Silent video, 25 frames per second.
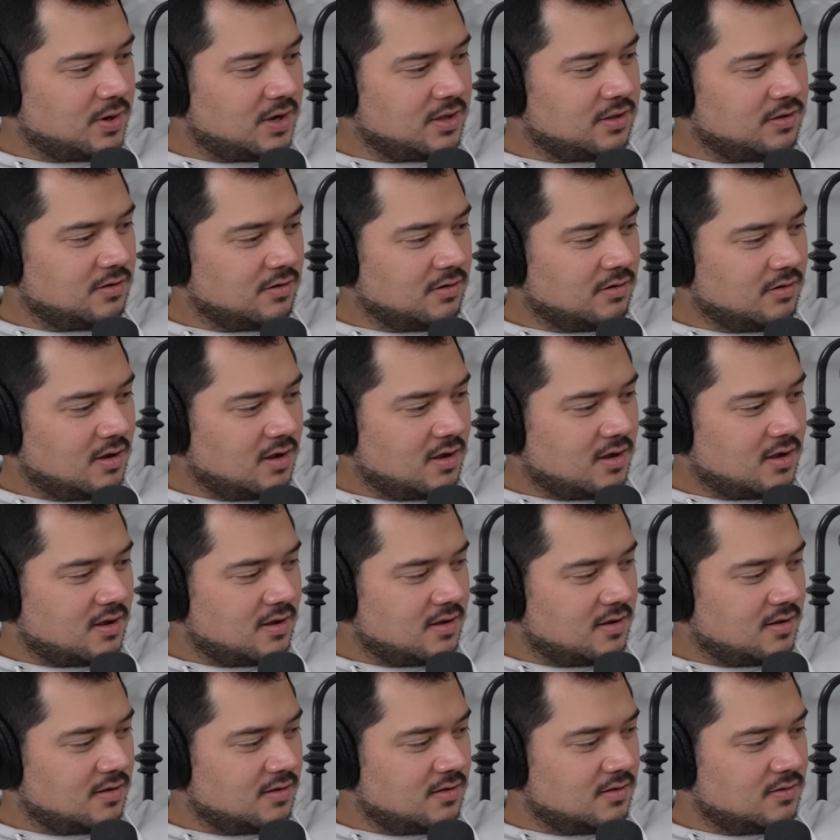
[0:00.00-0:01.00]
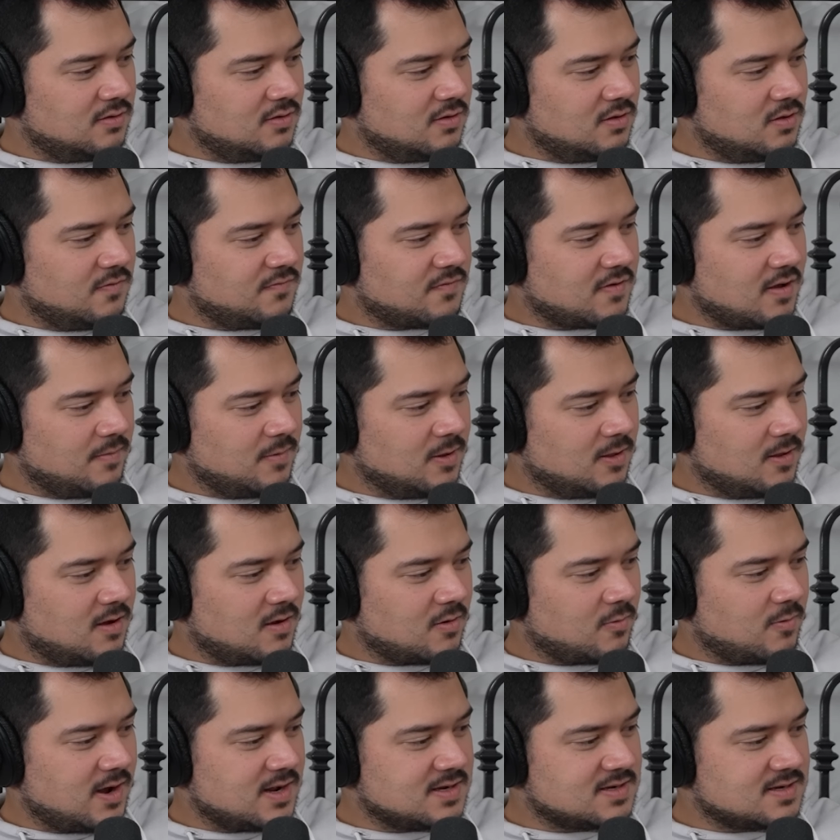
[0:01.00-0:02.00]
But you're uh you've come a
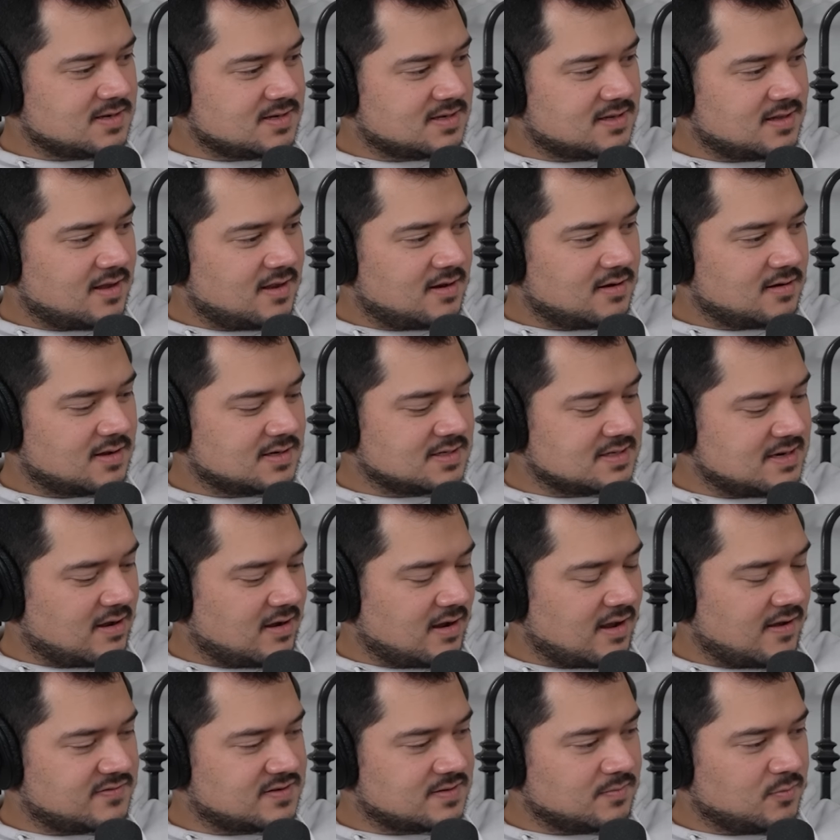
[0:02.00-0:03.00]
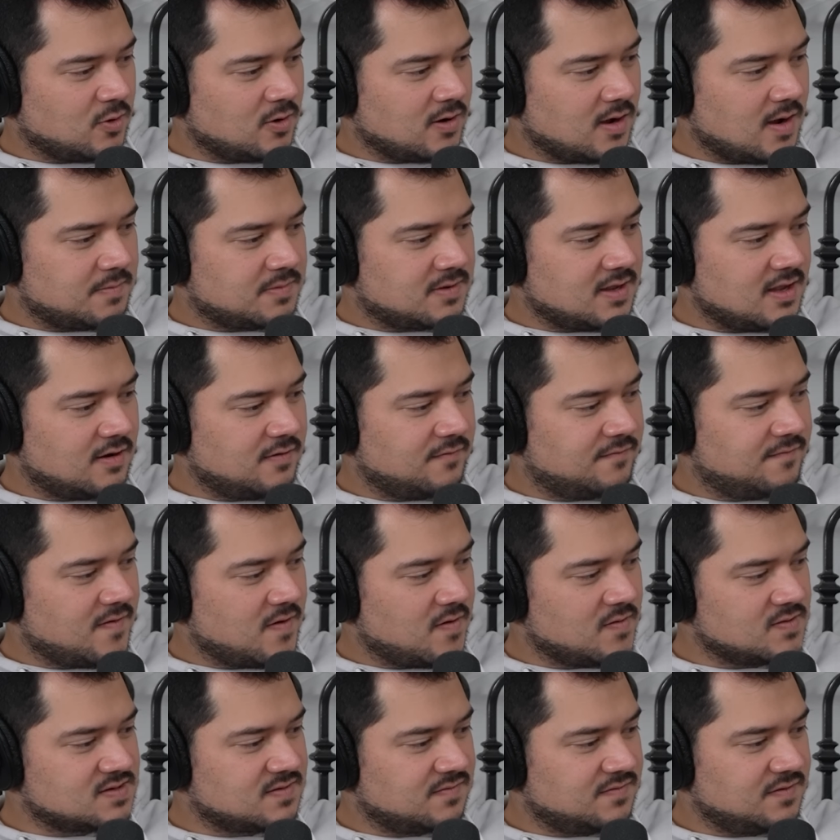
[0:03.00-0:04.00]
long way since then because now I have some more updated
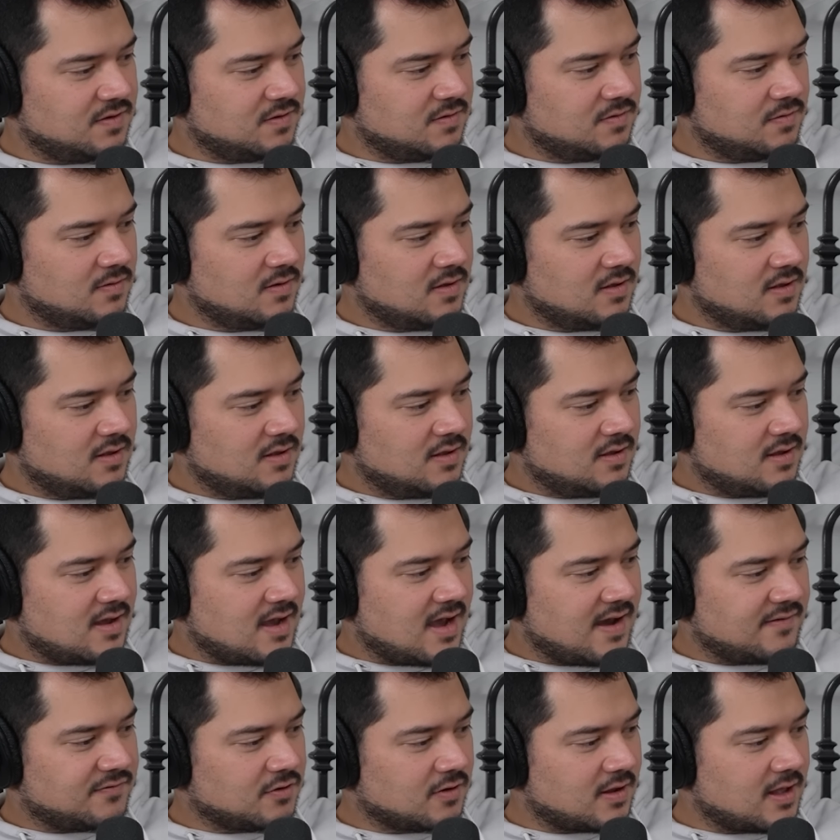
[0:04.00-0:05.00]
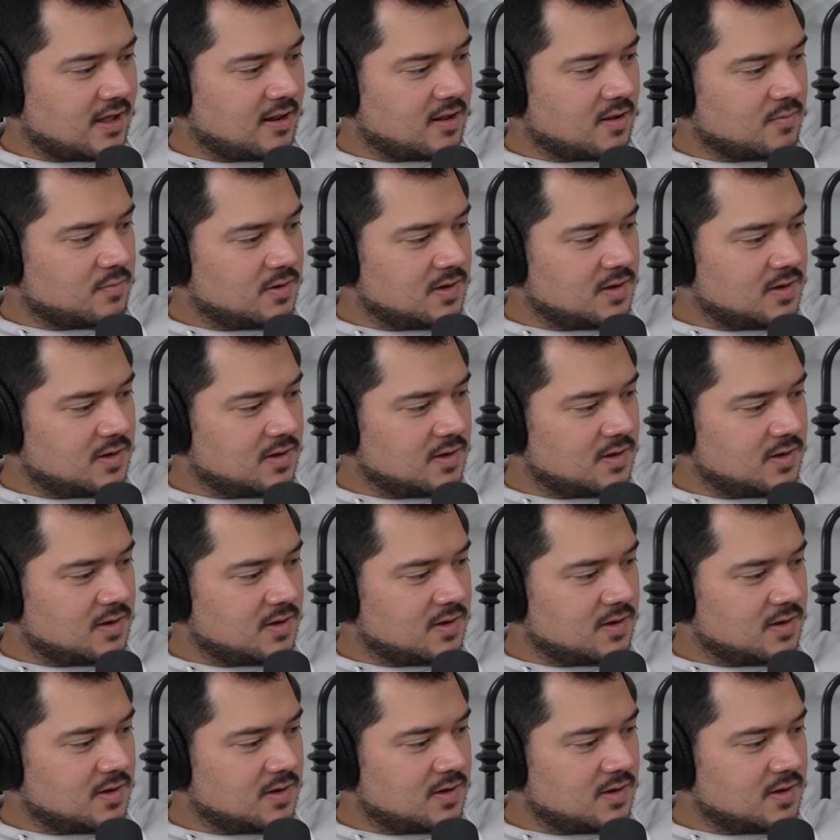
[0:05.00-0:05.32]
photos of you after getting a